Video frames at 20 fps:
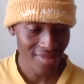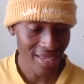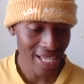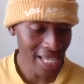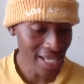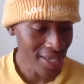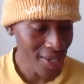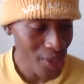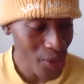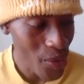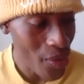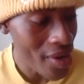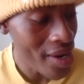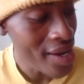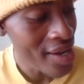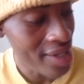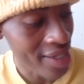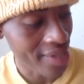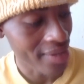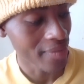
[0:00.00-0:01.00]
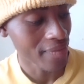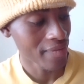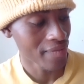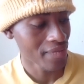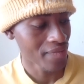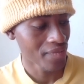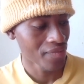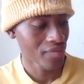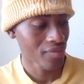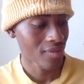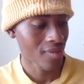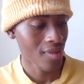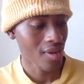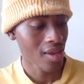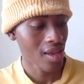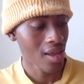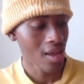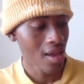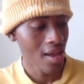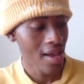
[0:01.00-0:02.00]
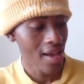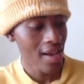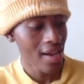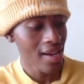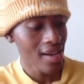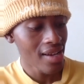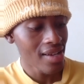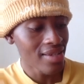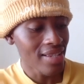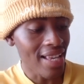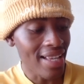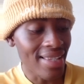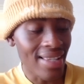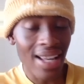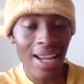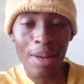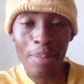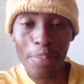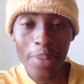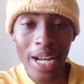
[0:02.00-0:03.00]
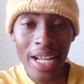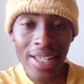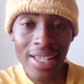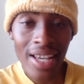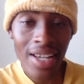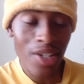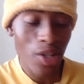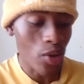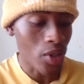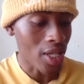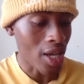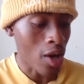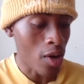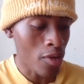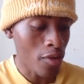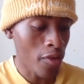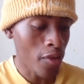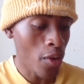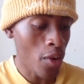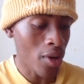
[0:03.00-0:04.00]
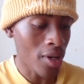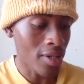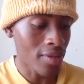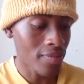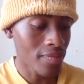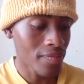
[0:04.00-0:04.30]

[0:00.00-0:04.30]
Listen to this. They celebrated your downfall